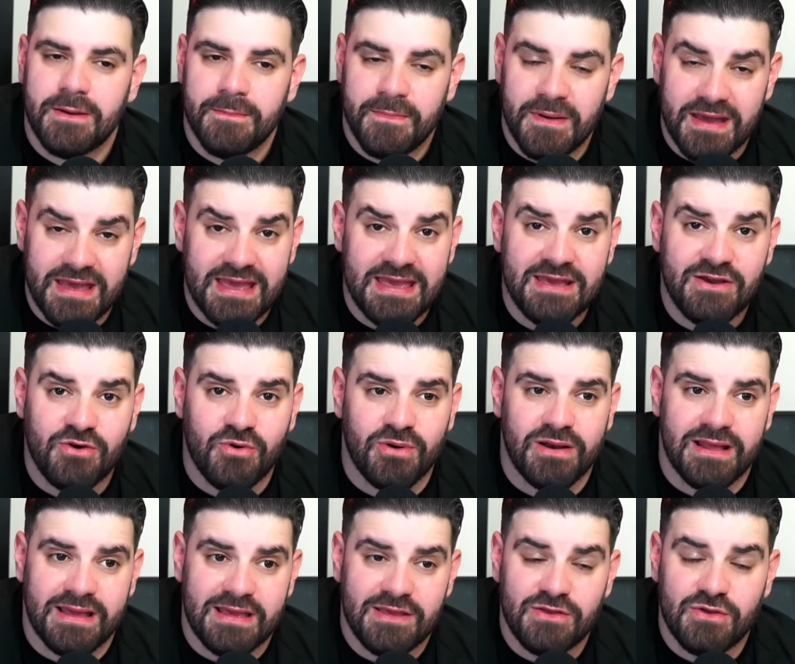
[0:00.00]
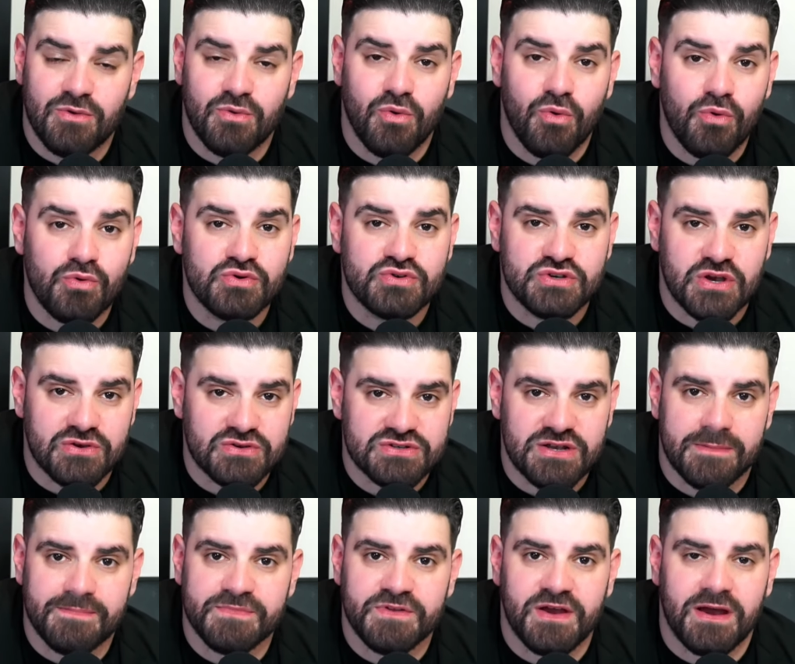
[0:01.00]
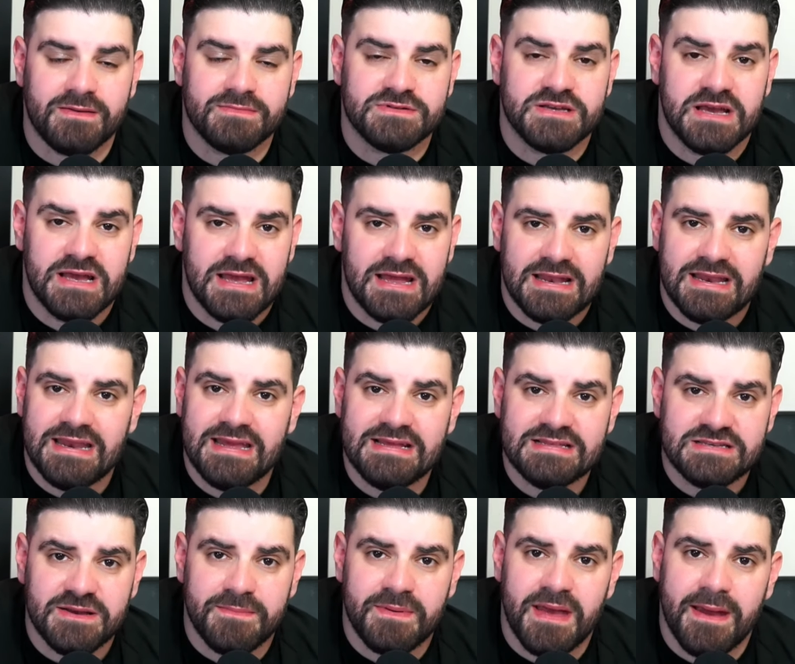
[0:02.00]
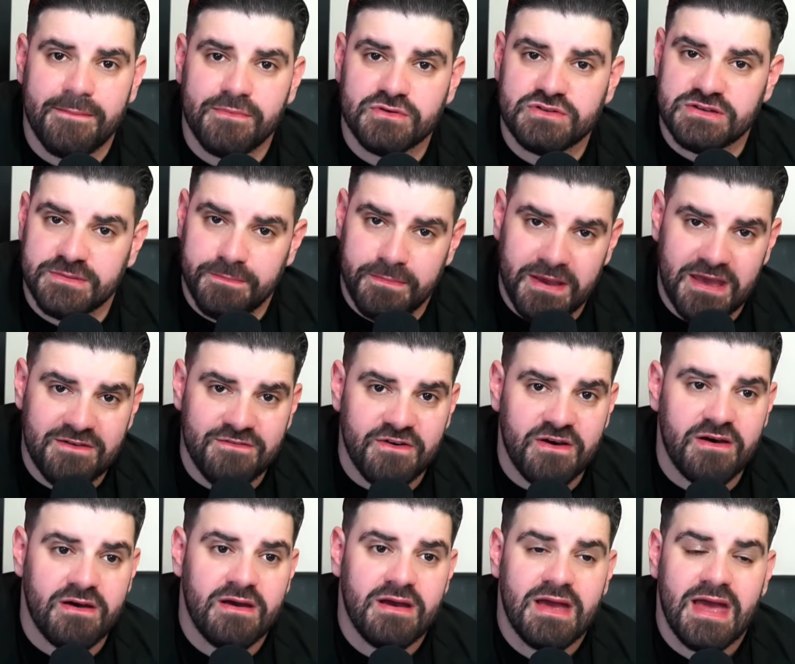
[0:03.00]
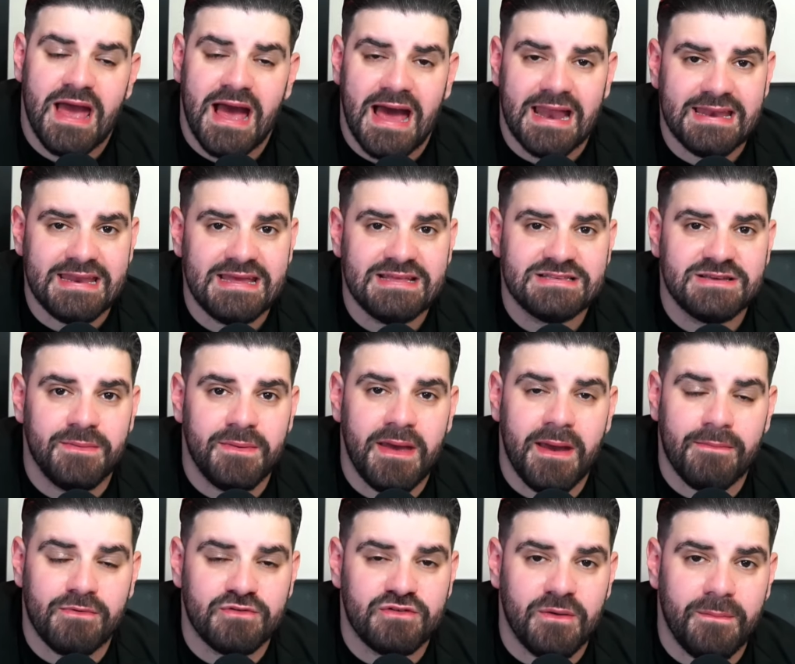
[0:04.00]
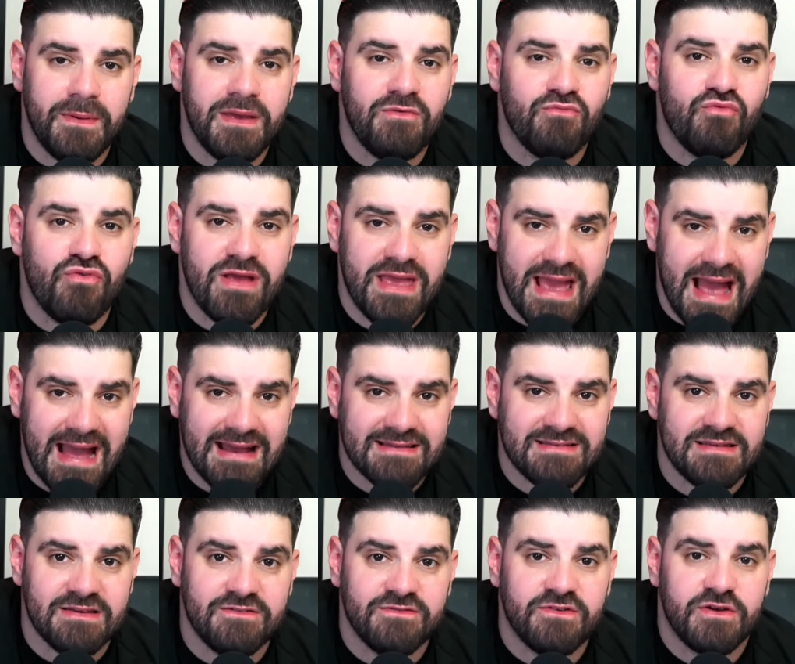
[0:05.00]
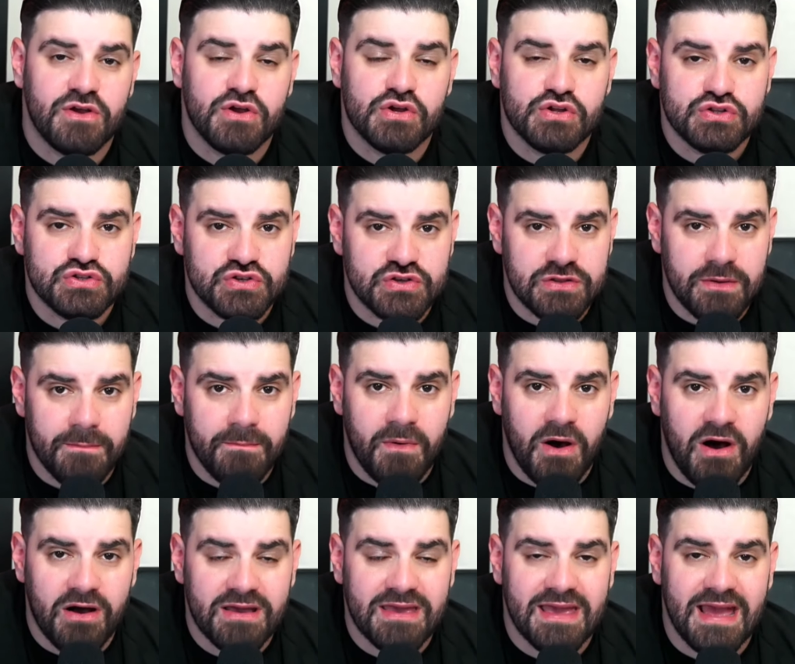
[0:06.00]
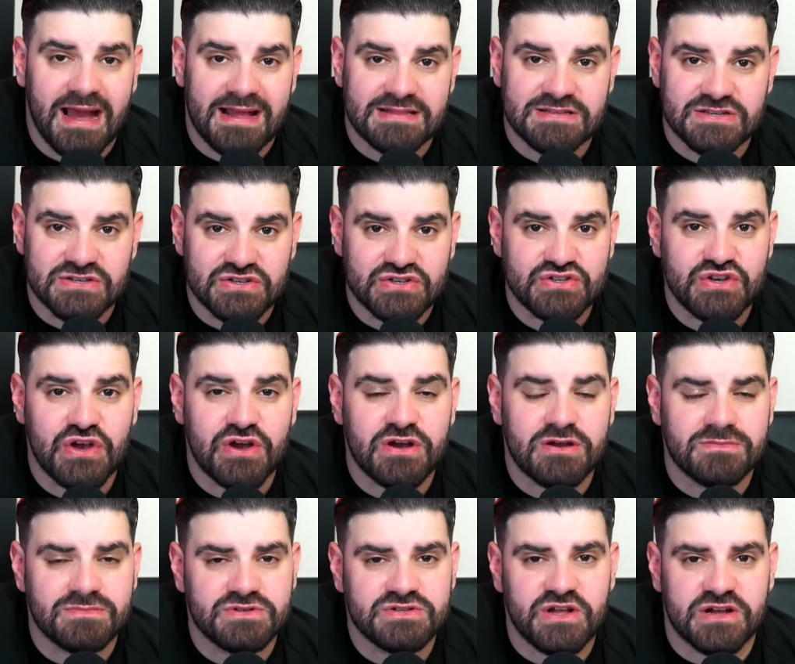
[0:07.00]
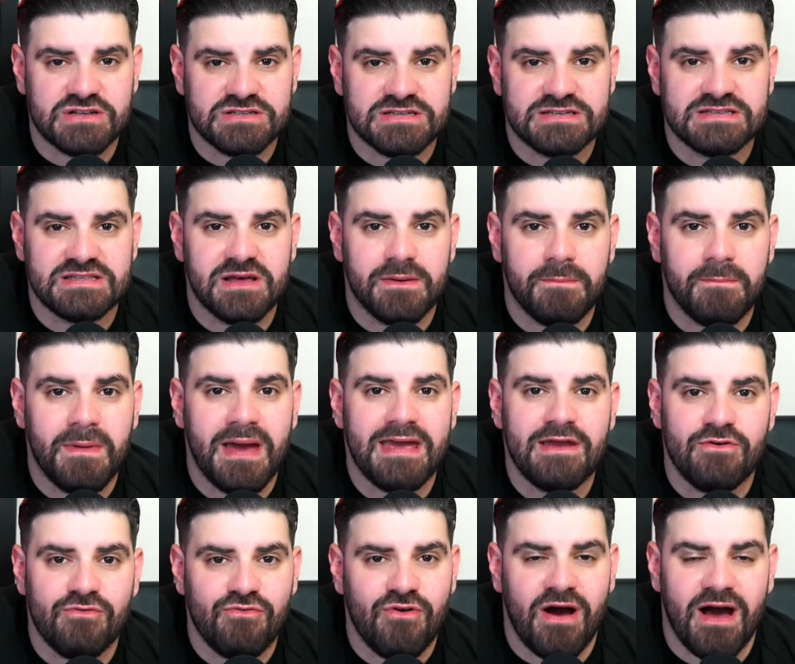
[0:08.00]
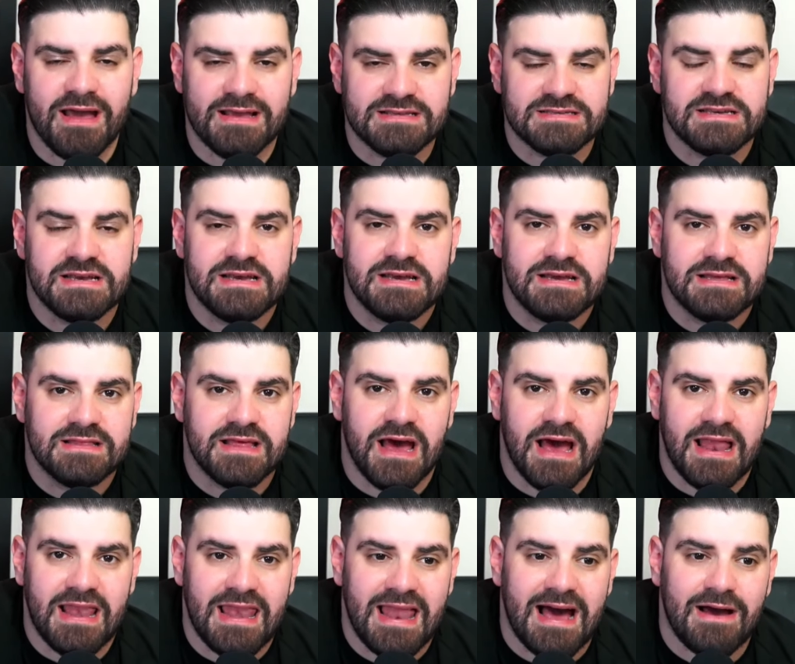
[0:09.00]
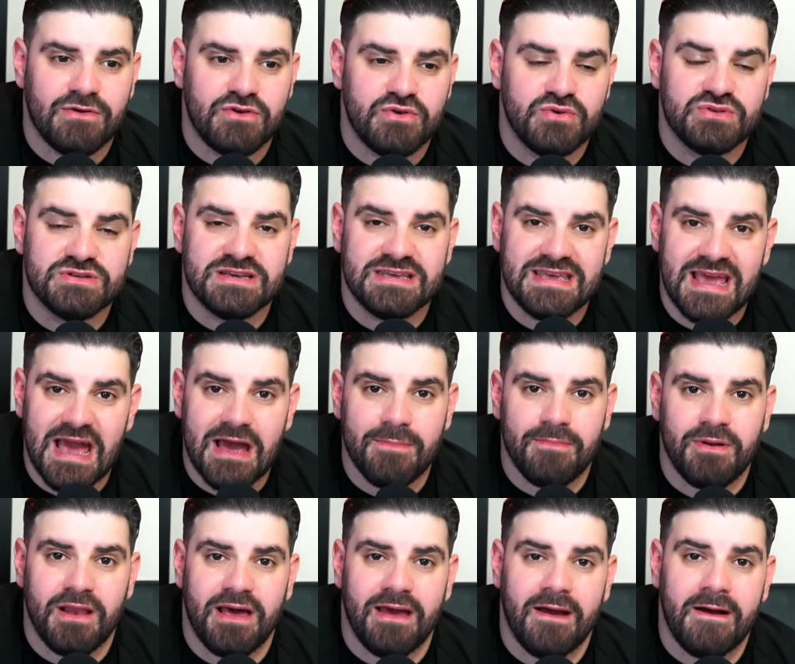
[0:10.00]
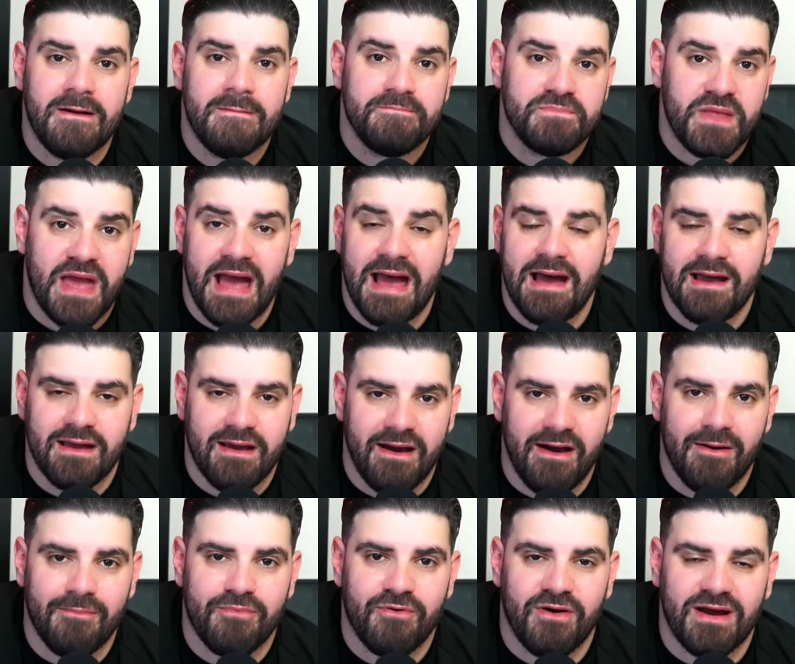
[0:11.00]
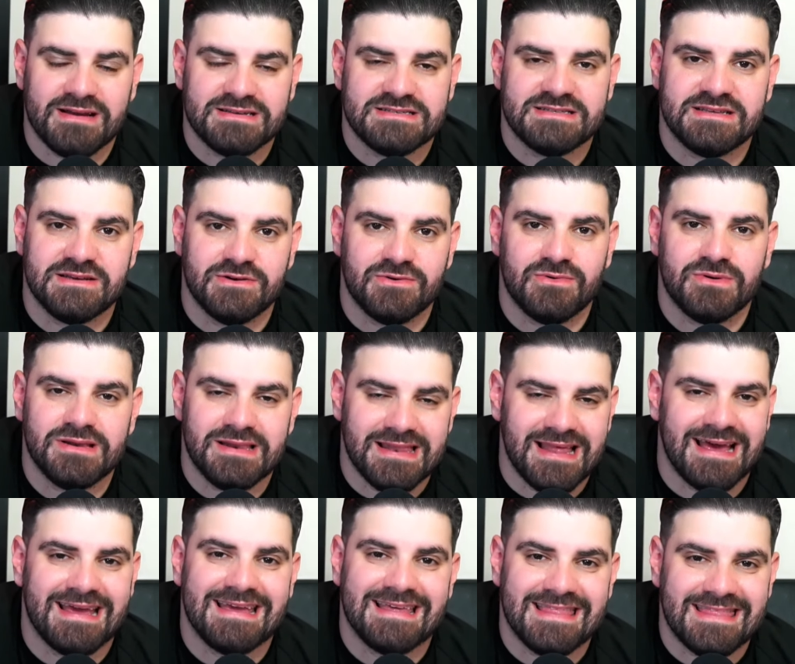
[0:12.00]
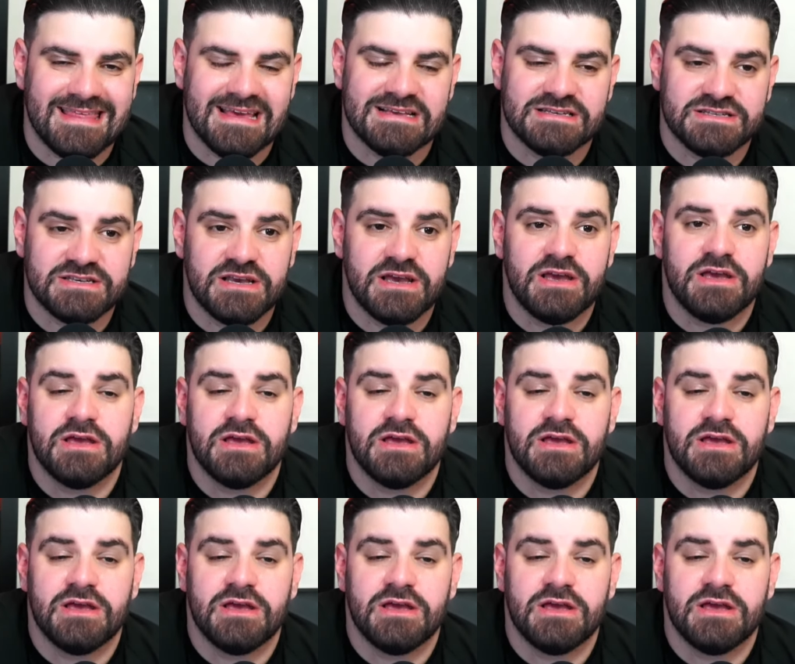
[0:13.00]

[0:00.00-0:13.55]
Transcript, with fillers: But equally, you also sometimes need to be able to pivot and need to be able to be reactive to the market and to circumstances that may arise that allow you to get a player at a cut price deal like this.